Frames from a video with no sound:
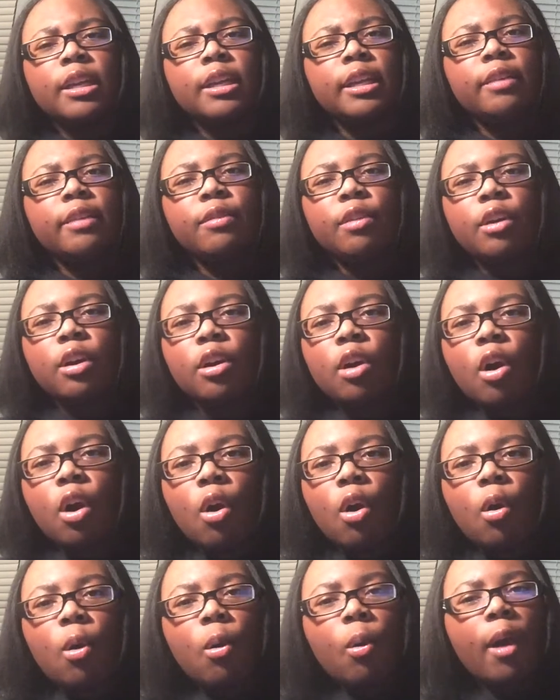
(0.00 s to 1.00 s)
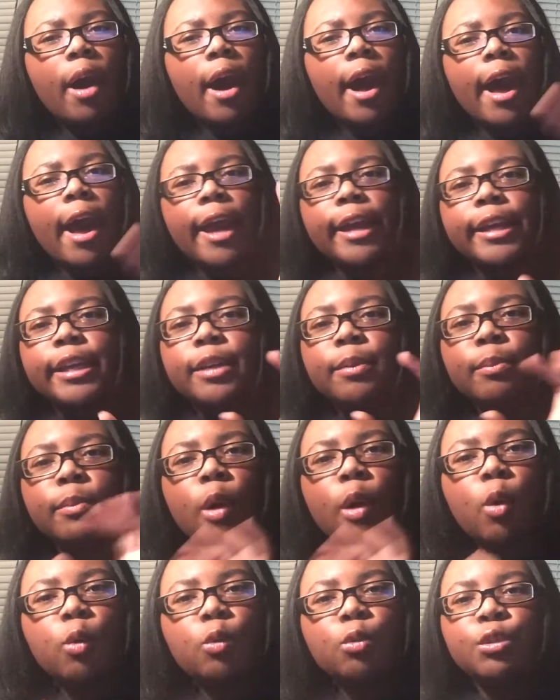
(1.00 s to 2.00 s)
giving her the whole eye
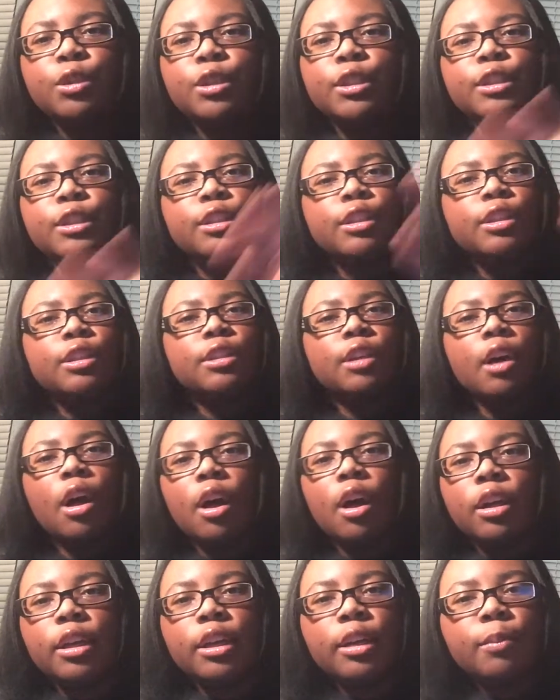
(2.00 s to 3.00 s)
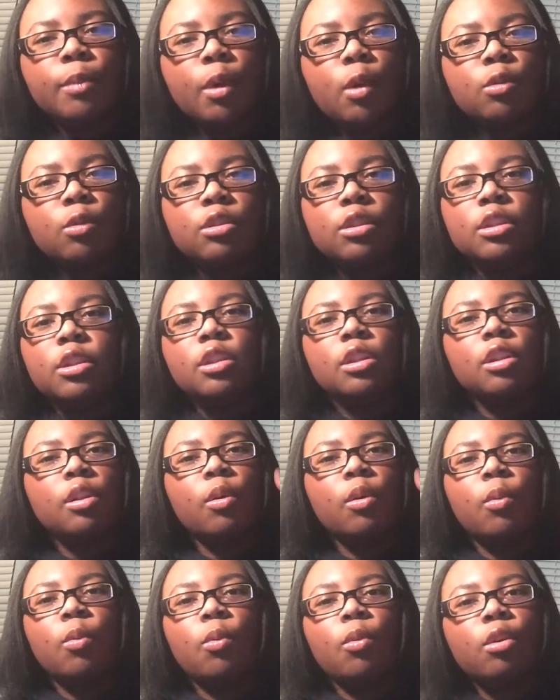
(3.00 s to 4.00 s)
emoji, the tongue emoji, the
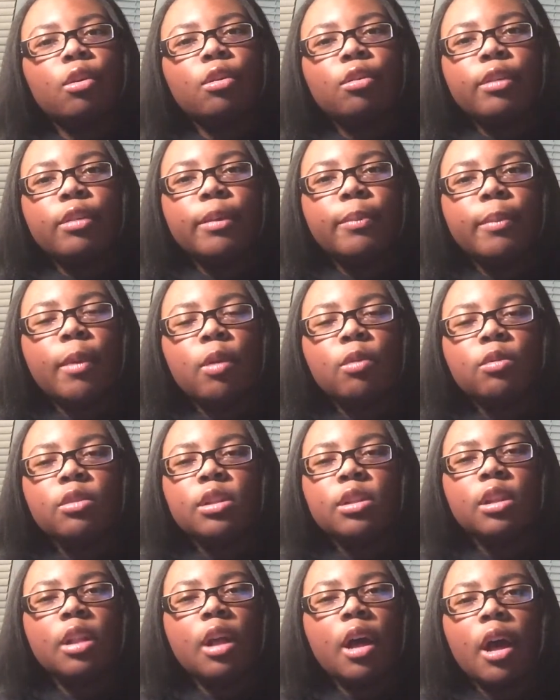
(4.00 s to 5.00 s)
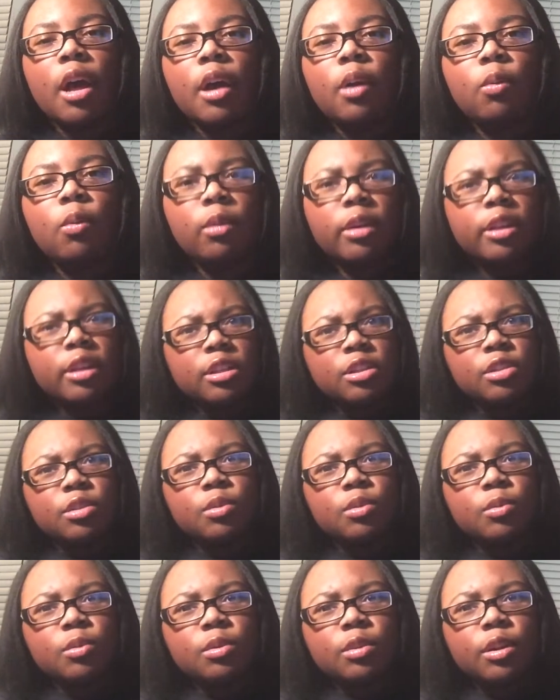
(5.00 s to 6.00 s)
little water emoji? Like, what is
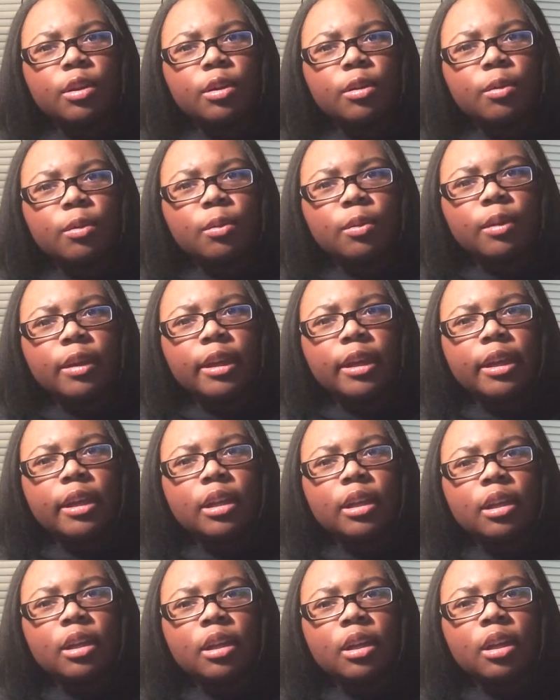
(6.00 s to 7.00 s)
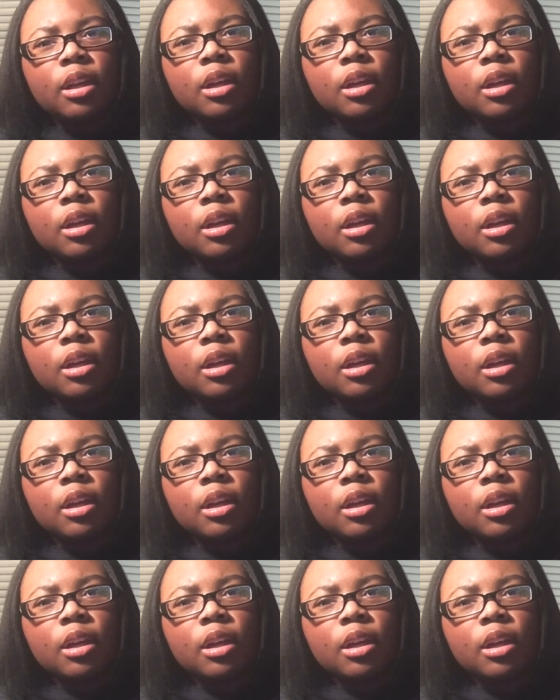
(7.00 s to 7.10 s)
you doing?